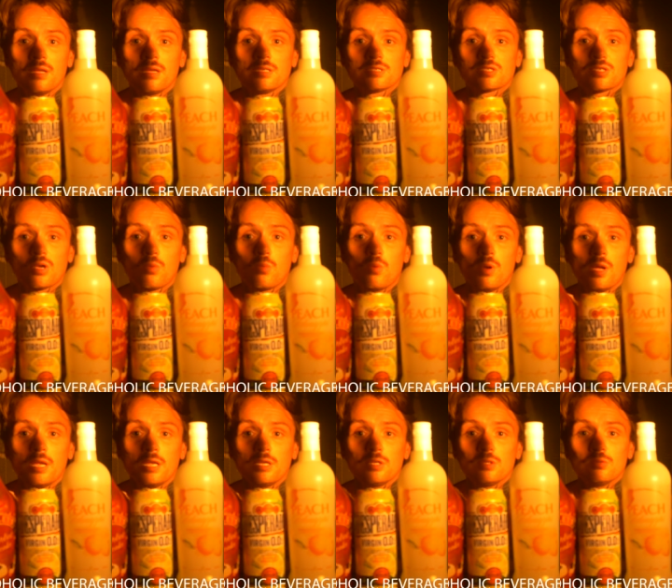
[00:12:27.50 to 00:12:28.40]
So
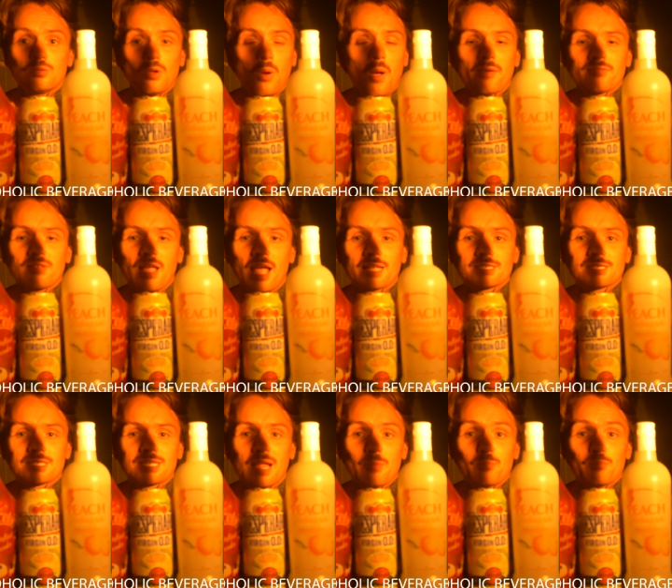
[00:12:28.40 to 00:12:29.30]
you don't have to
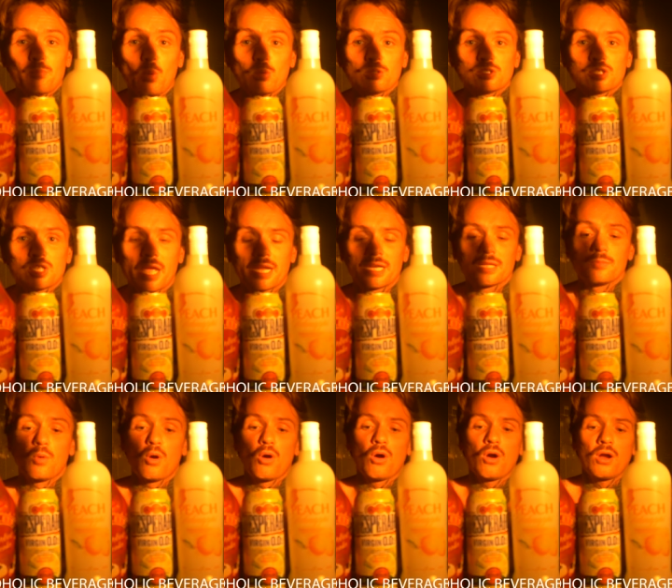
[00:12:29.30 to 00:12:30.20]
answer that bullshit
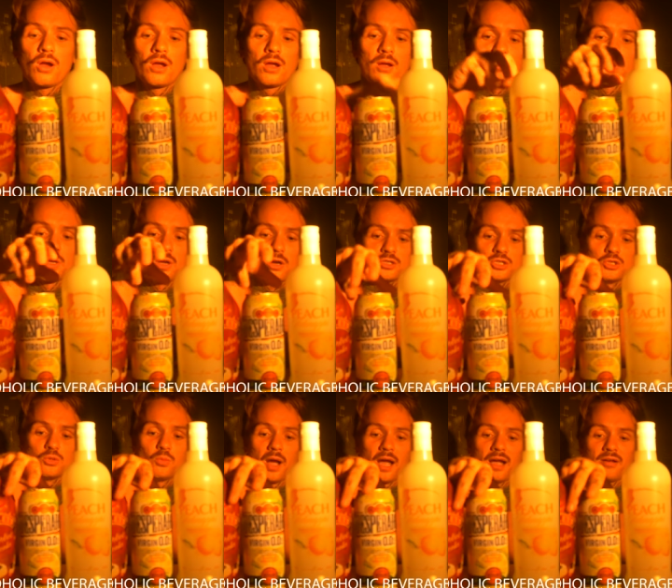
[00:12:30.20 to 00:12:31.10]
anymore because
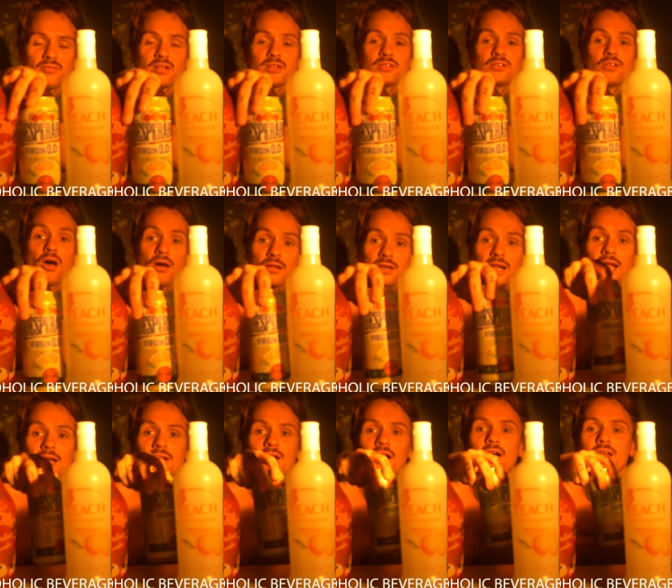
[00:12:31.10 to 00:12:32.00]
you have a
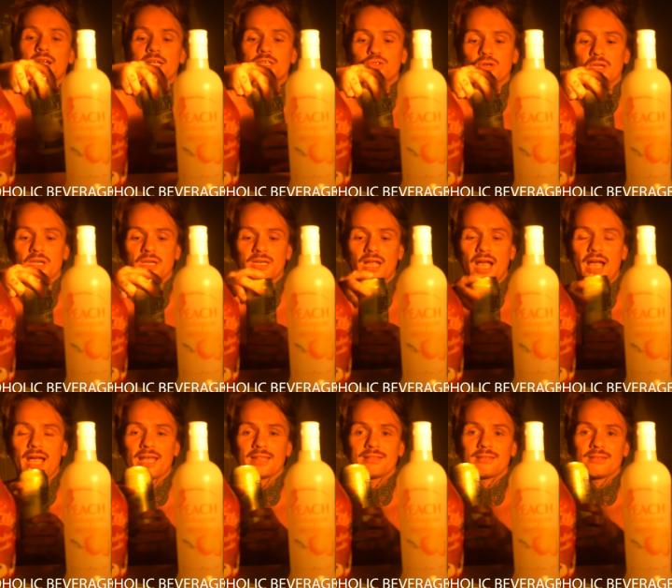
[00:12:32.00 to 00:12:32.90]
non-alcoholic drink in your
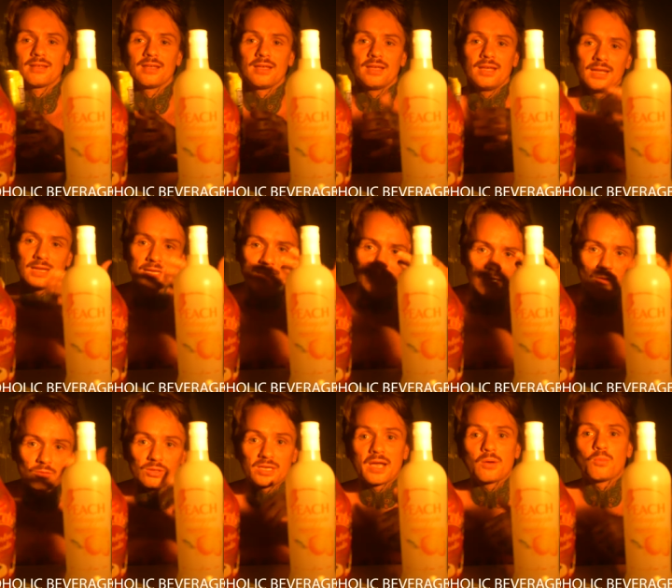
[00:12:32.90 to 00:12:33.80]
hand. You know,
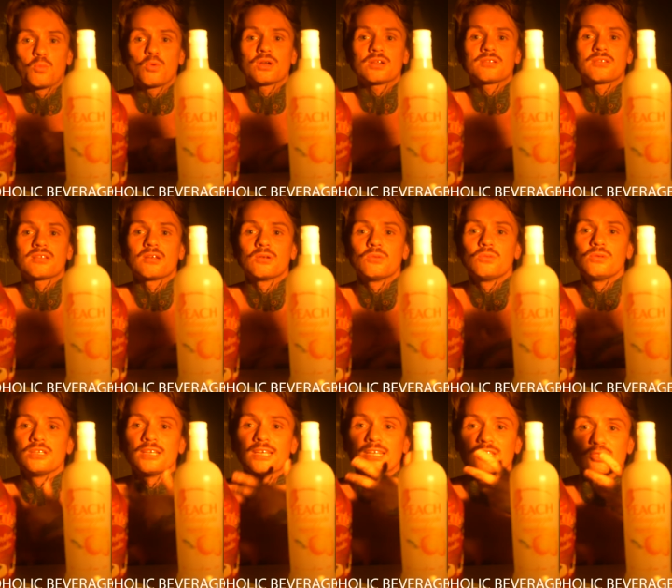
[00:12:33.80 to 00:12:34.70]
you get one or two,
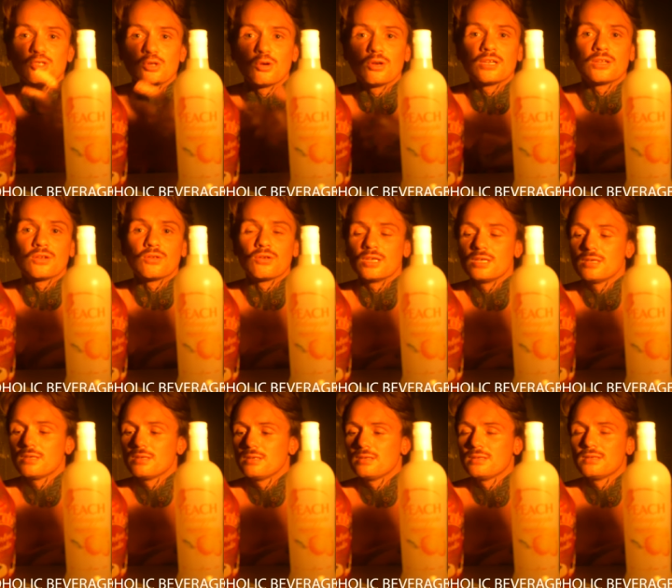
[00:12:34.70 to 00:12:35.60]
you enjoy the night,
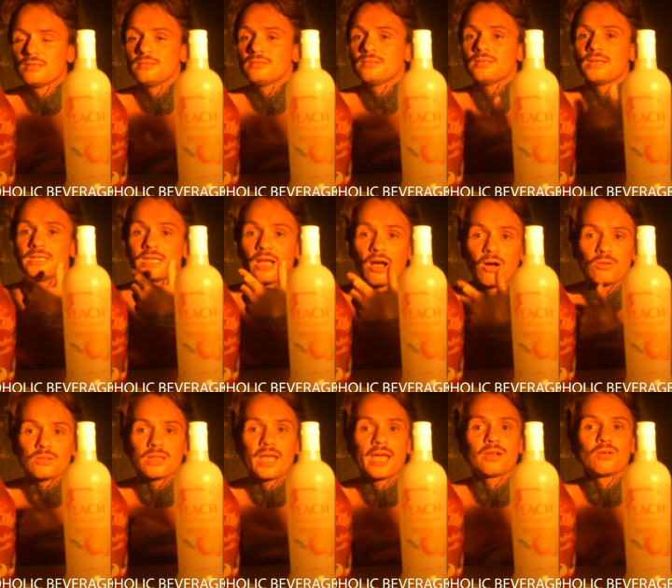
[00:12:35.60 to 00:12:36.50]
and you
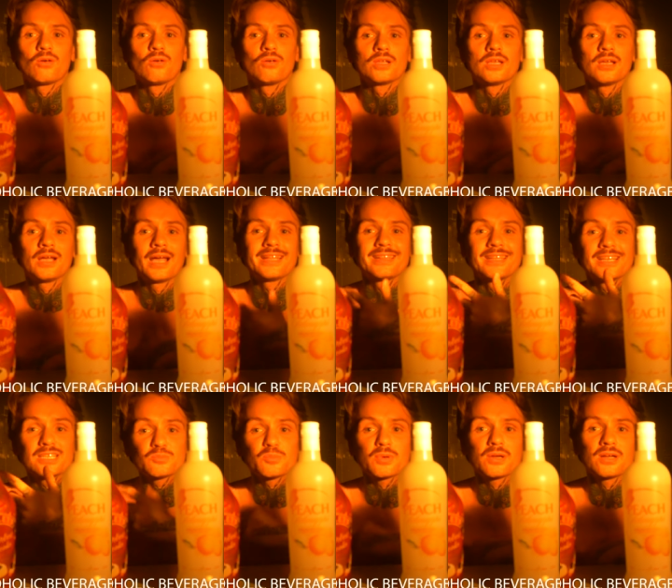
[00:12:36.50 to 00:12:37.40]
hold the head high. And
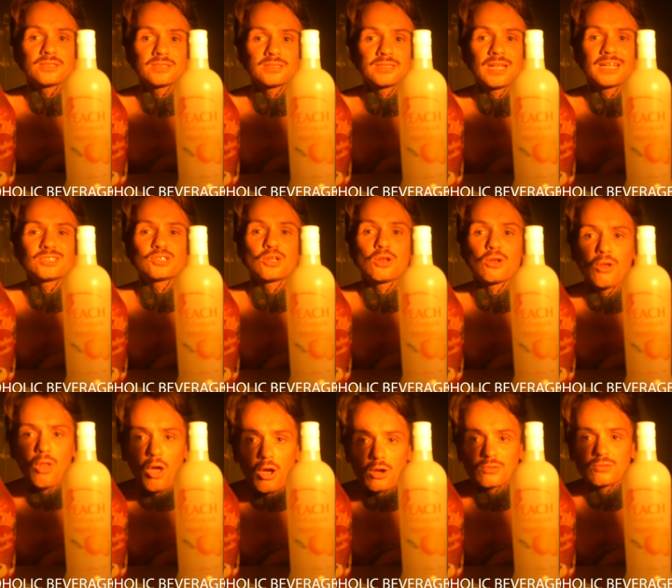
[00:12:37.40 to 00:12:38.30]
this person that's
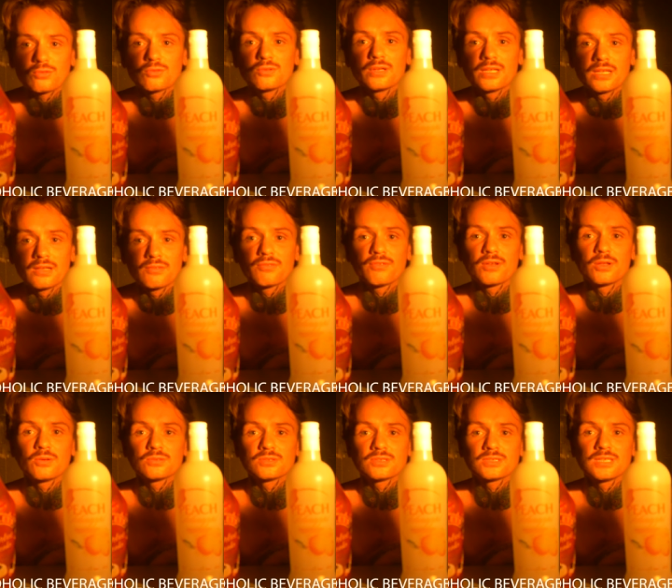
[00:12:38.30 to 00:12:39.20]
locked under the
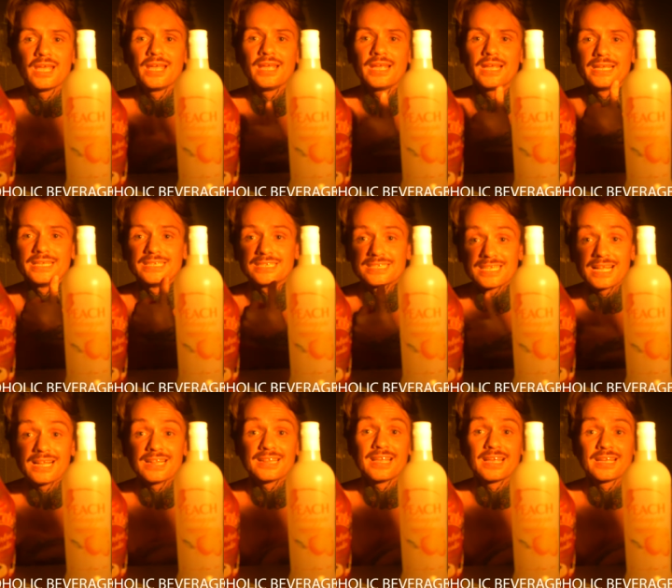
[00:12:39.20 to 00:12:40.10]
influence, he
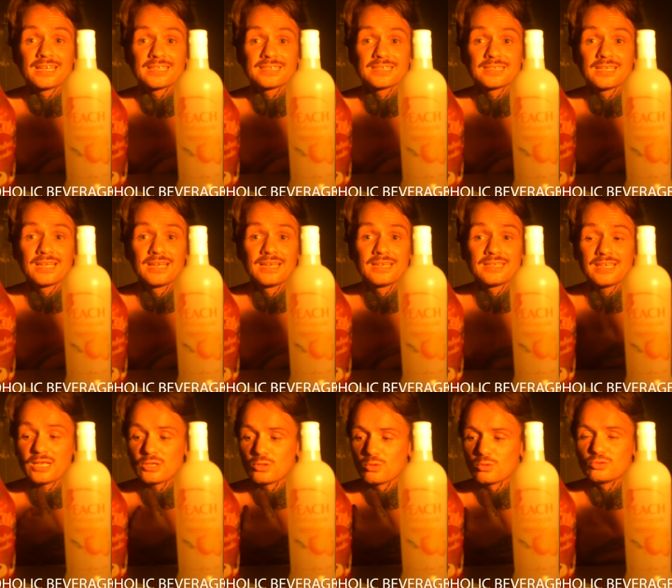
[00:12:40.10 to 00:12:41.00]
still thinks
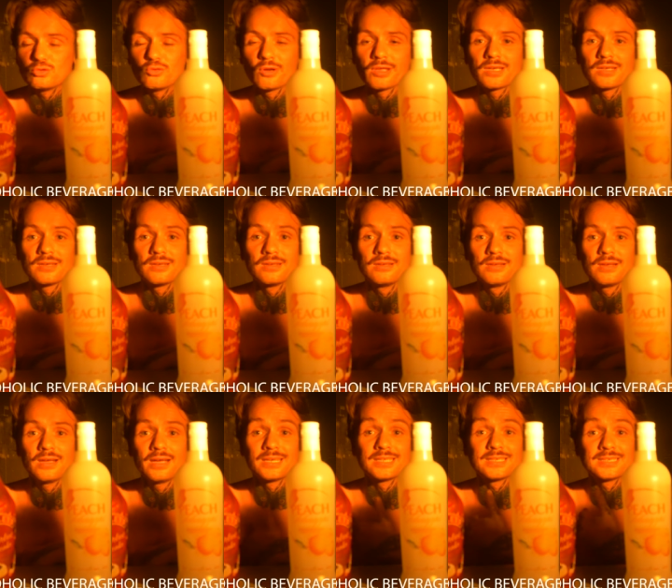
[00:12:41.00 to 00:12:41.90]
that you're drinking,
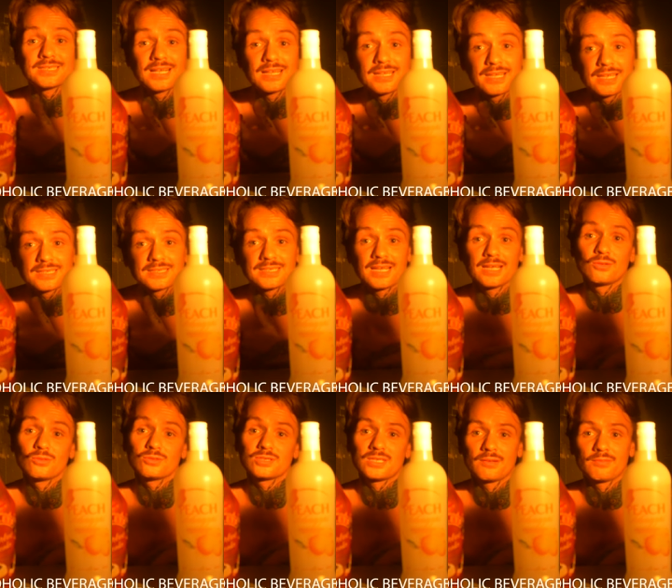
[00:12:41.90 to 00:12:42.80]
and he still thinks that he
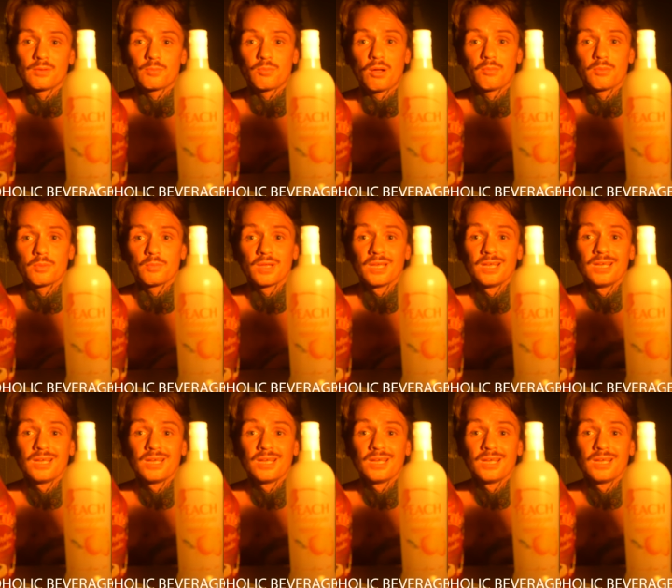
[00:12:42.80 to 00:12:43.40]
doesn't have a problem.